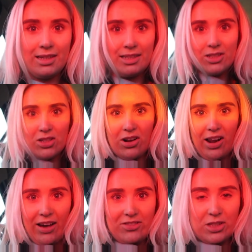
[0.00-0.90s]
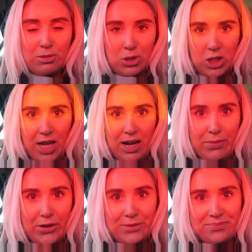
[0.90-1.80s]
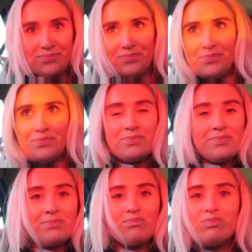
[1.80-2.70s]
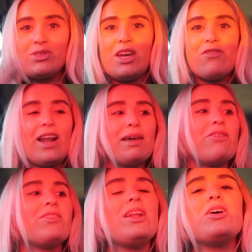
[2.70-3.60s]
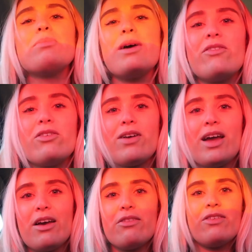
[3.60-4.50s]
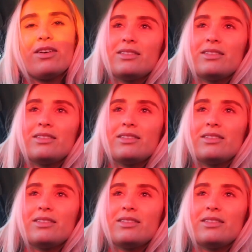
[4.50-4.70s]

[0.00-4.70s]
Literally look like I've got a double chin, but. Don't you feel like you're having a little bit of a rave?